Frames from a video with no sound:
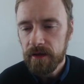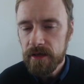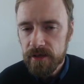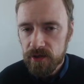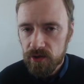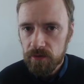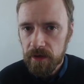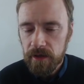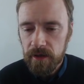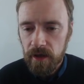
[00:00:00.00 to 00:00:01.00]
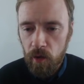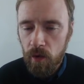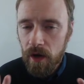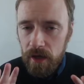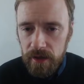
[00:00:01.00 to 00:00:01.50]
This should be, I
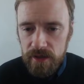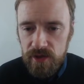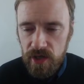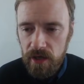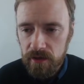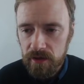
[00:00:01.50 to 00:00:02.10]
want this channel